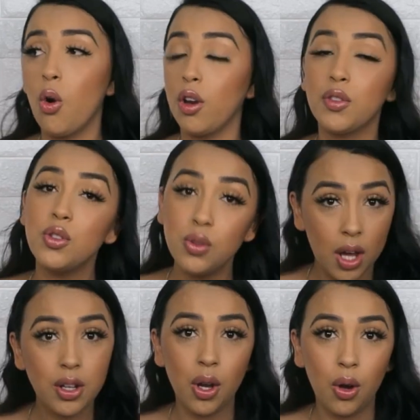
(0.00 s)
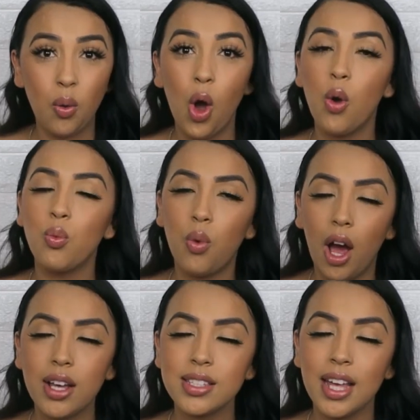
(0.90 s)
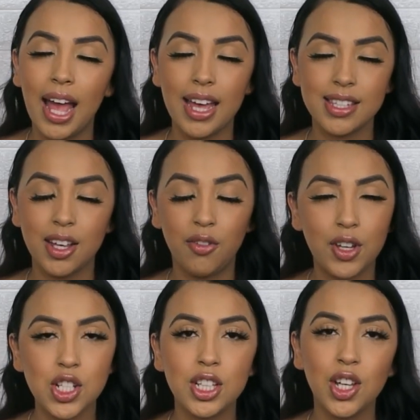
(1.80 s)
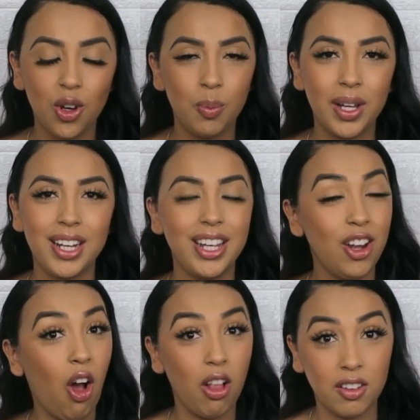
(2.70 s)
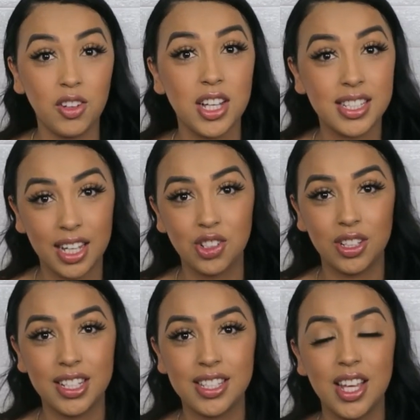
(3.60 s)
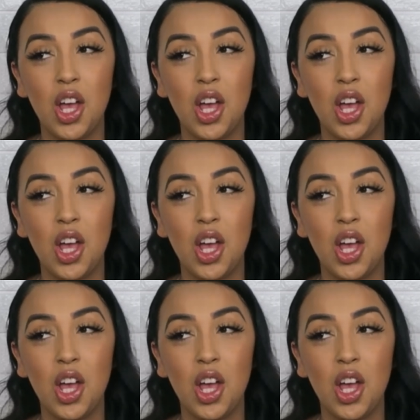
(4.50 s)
or if you do not know, Ross has officially opened in all of Los Angeles.